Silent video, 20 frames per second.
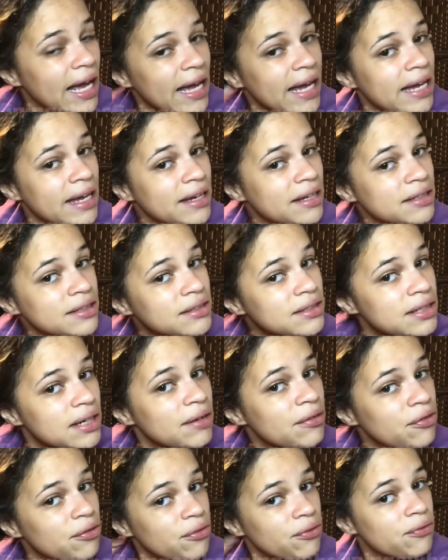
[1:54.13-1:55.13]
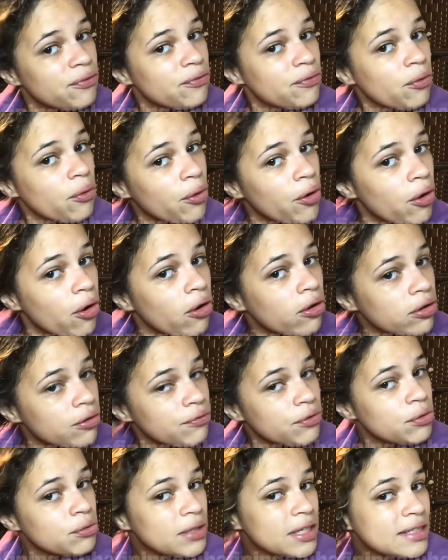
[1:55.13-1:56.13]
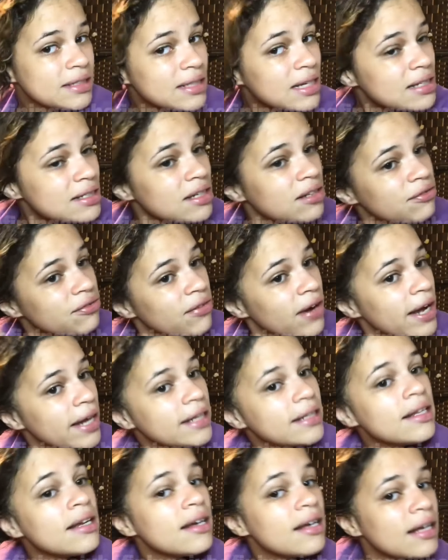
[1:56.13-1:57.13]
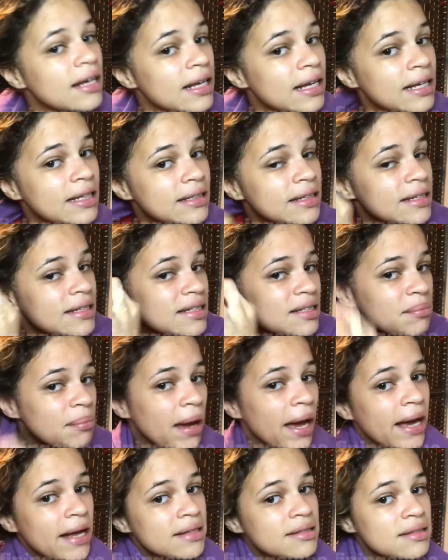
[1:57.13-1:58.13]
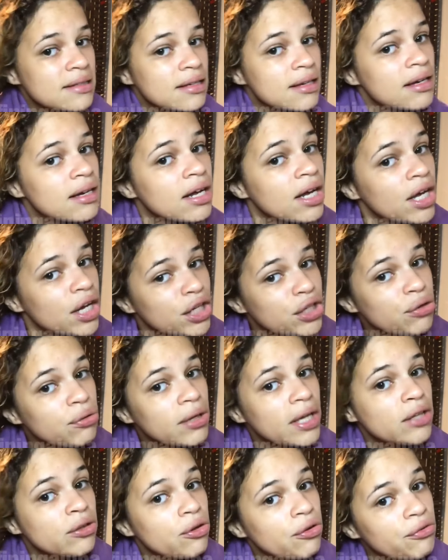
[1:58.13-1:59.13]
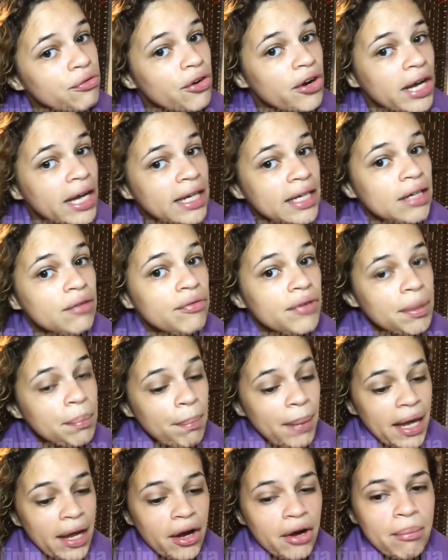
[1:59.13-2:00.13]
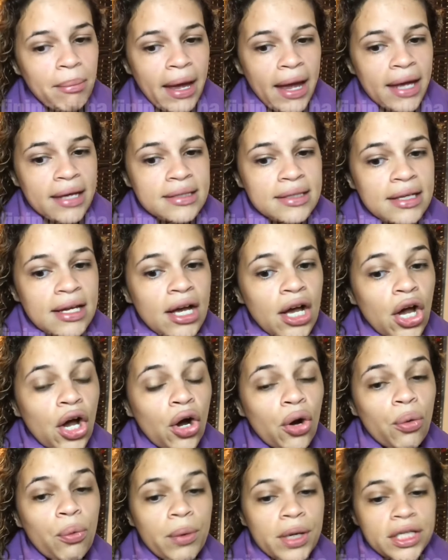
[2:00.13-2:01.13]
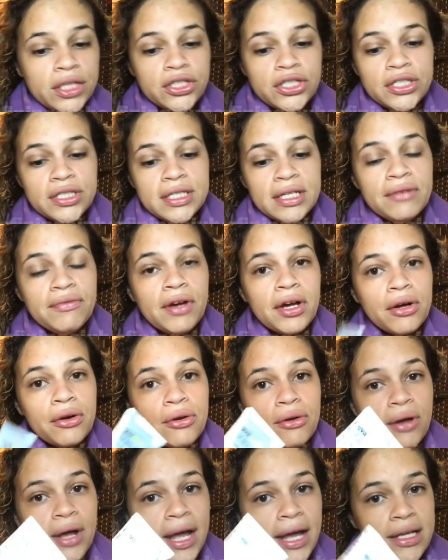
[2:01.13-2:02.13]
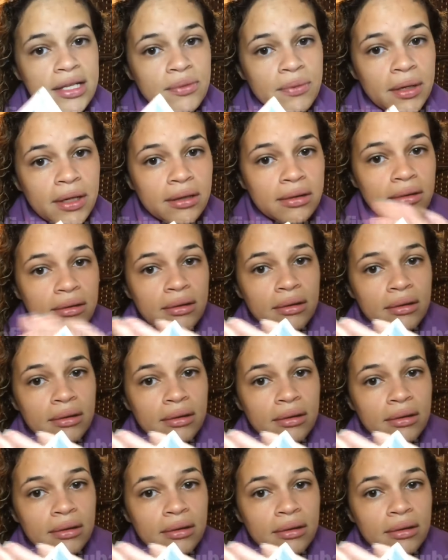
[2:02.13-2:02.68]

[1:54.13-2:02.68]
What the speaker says: And for all of you that doesn't find this mask, you can look for any repair mask, which Diva Curl has one.